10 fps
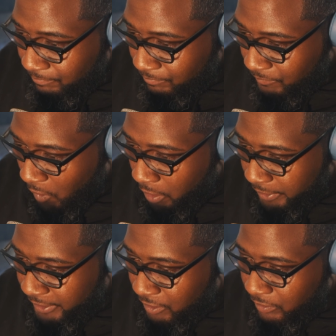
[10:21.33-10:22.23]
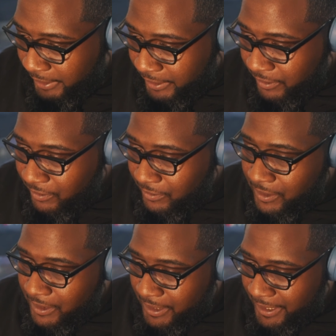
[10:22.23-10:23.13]
audio here,
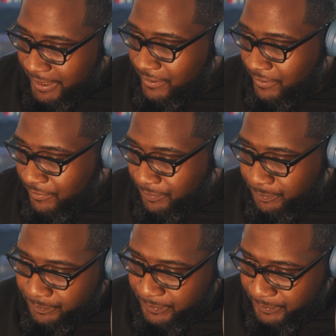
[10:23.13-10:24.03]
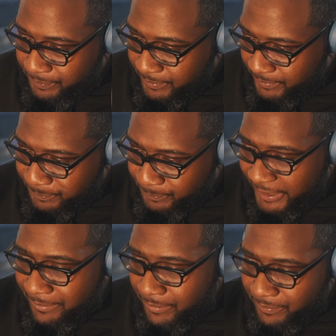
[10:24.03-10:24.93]
and
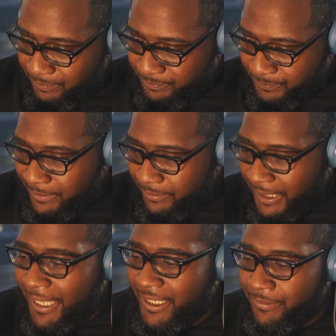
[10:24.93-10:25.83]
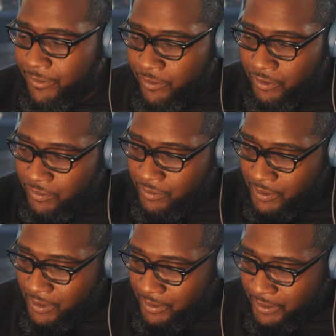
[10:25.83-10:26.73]
peep game, you know.
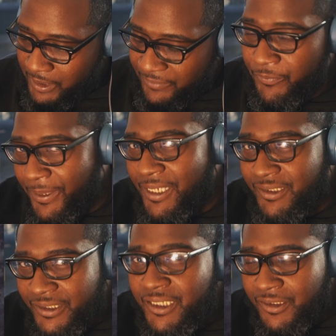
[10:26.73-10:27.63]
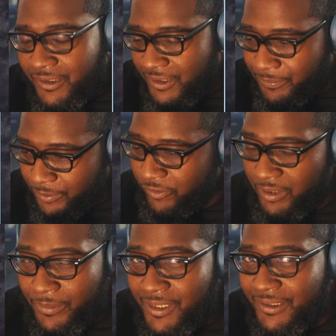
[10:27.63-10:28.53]
If you pay attention to the
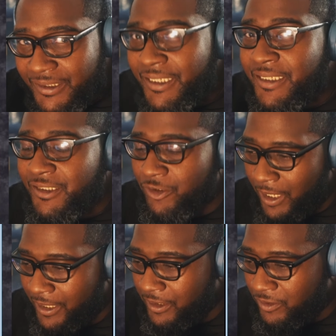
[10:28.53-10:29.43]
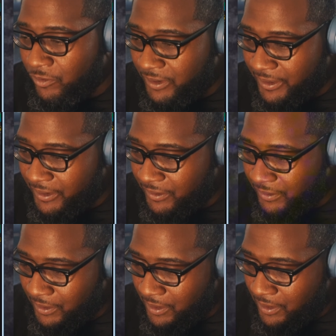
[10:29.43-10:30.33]
program, it'll teach you how to do
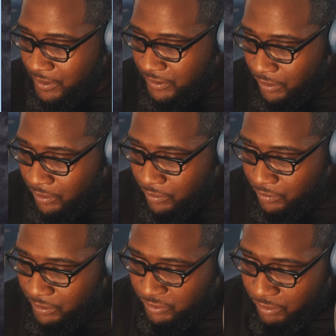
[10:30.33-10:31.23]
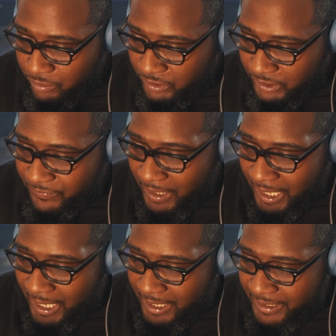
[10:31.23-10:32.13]
things. So Control Shift
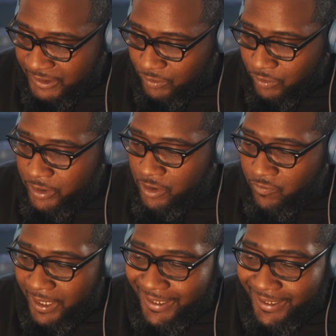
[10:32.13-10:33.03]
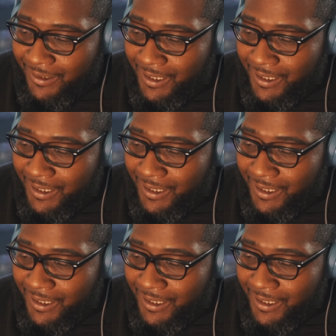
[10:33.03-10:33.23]
I is showing you right here